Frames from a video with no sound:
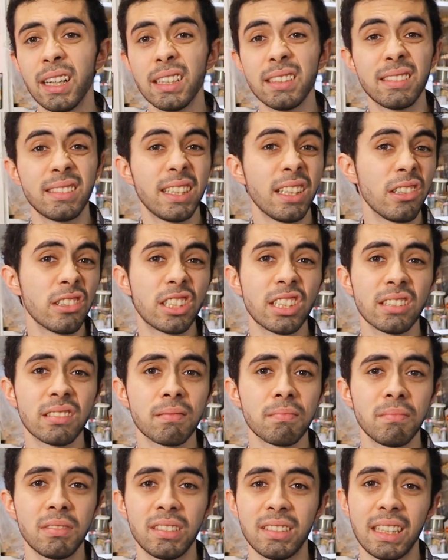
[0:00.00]
still
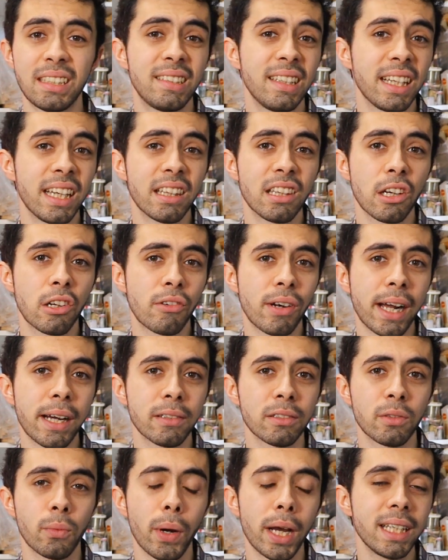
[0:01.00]
just sitting in the
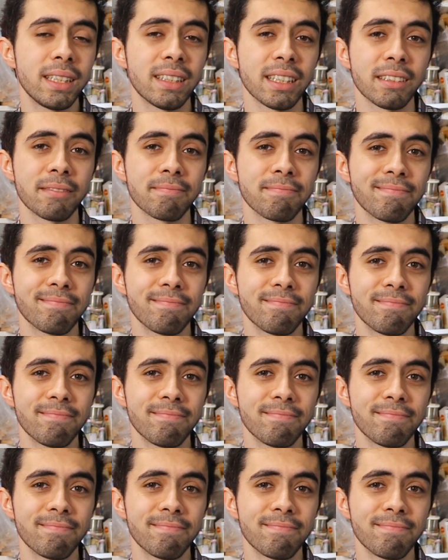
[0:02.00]
ground waiting.